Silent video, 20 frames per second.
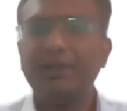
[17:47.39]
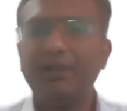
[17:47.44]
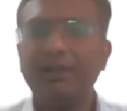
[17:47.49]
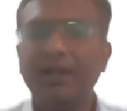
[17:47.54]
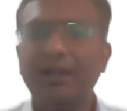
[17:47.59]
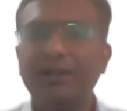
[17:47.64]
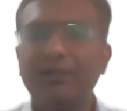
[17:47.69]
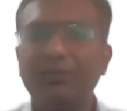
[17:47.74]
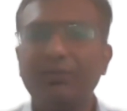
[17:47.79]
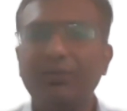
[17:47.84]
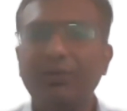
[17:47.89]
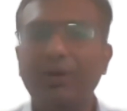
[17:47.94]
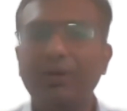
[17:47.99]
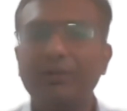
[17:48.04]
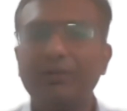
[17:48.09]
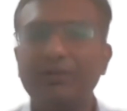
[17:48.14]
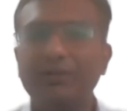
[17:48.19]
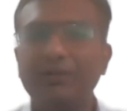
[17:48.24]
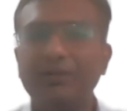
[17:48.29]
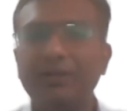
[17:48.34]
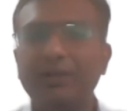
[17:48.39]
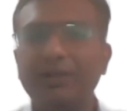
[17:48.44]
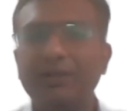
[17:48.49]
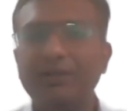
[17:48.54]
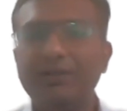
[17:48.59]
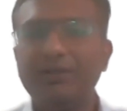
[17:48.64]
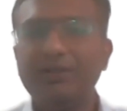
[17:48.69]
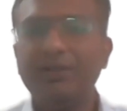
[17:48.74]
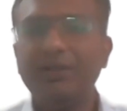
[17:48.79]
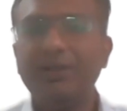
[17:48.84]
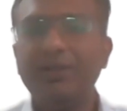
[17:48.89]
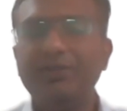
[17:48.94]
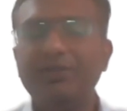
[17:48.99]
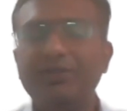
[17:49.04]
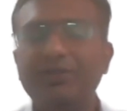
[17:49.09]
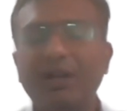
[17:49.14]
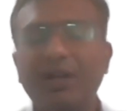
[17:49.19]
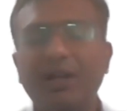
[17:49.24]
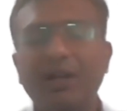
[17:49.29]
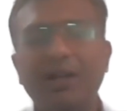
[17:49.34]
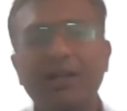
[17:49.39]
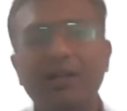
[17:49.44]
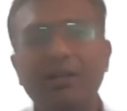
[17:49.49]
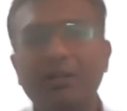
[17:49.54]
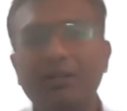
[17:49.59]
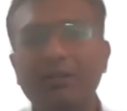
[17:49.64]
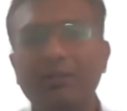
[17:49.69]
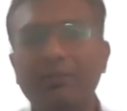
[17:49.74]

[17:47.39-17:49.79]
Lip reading: that cause change are